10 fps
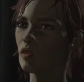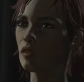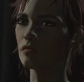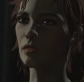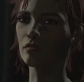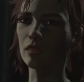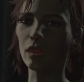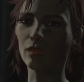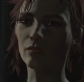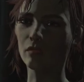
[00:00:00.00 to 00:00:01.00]

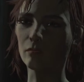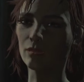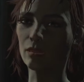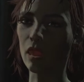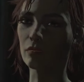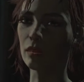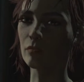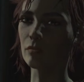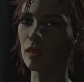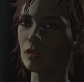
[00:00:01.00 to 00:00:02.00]
Roughest 5 of me
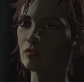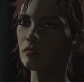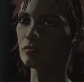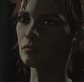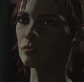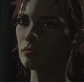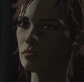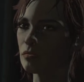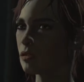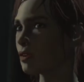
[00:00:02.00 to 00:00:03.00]
goddamn life.
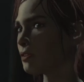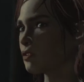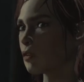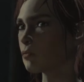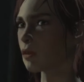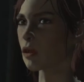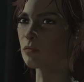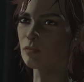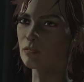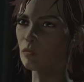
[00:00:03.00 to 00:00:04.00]
The things they
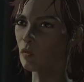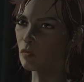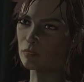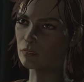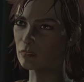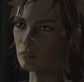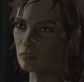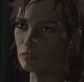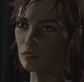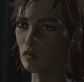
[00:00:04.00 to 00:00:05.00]
made me do.
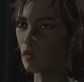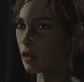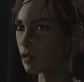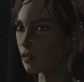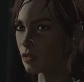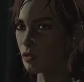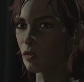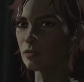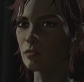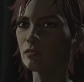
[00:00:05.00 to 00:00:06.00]
The way they
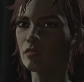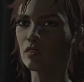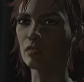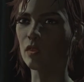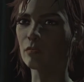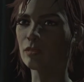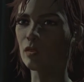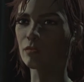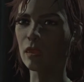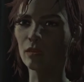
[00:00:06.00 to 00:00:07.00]
used me for their
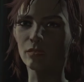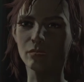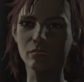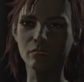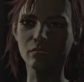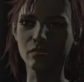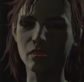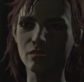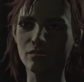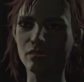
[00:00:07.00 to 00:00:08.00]
amusement.
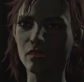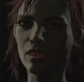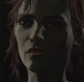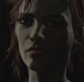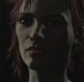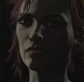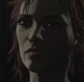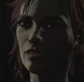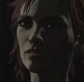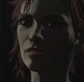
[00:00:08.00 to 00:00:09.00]
It sickens me
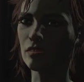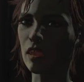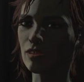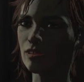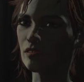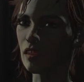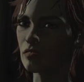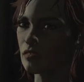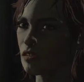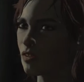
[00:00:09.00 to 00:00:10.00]
to me stomach
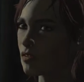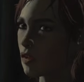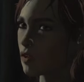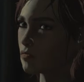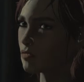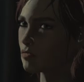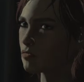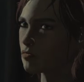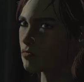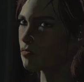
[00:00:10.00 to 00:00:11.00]
even thinking about
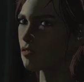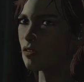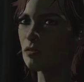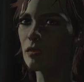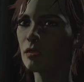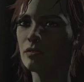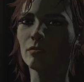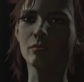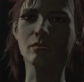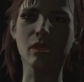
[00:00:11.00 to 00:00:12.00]
it. But I
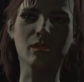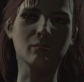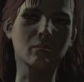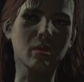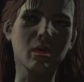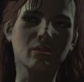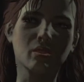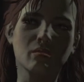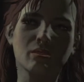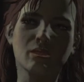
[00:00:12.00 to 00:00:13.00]
bided me time
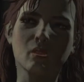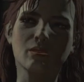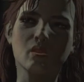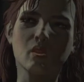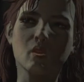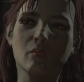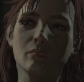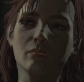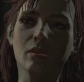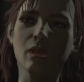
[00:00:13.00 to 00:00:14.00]
and learned to use their
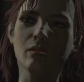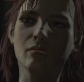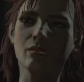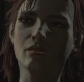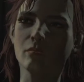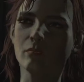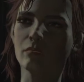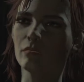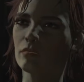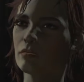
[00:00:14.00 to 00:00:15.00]
own methods against
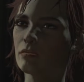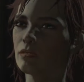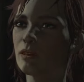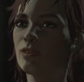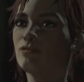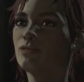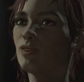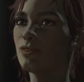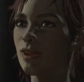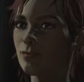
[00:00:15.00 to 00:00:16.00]
them. Stealing a
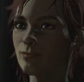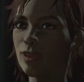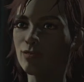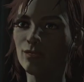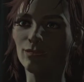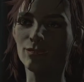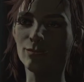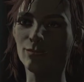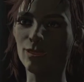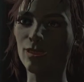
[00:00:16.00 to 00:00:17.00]
few caps out of a
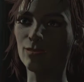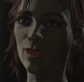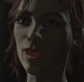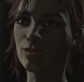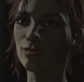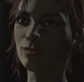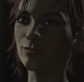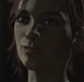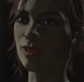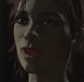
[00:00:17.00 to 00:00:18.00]
sleeping man's pocket
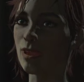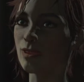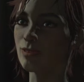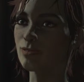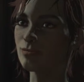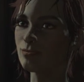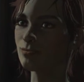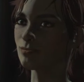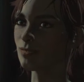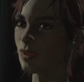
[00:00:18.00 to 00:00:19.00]
is a piece of cake.
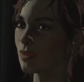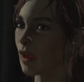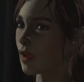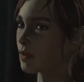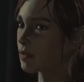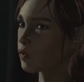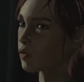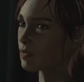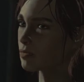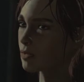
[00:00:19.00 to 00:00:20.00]
As long as you
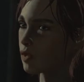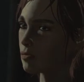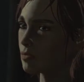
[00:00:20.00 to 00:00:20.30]
don't get